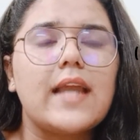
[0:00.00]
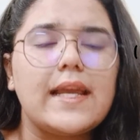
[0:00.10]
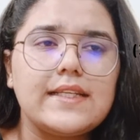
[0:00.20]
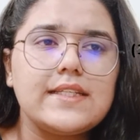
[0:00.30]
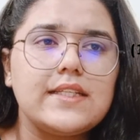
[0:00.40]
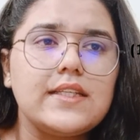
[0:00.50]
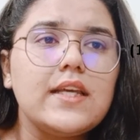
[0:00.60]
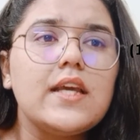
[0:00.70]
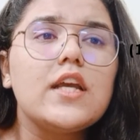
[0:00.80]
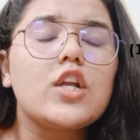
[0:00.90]
19,
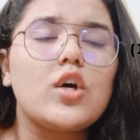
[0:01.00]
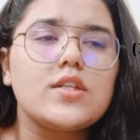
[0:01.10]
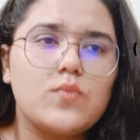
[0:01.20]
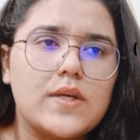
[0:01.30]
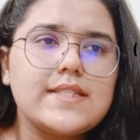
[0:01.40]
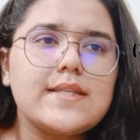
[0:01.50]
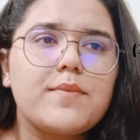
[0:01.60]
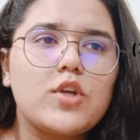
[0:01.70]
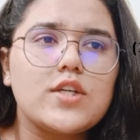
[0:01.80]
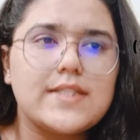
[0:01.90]
Clause 1,
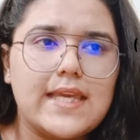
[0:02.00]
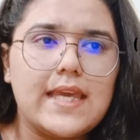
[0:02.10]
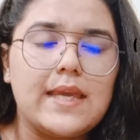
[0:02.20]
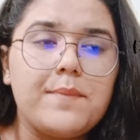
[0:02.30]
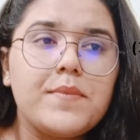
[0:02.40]
Subclause A,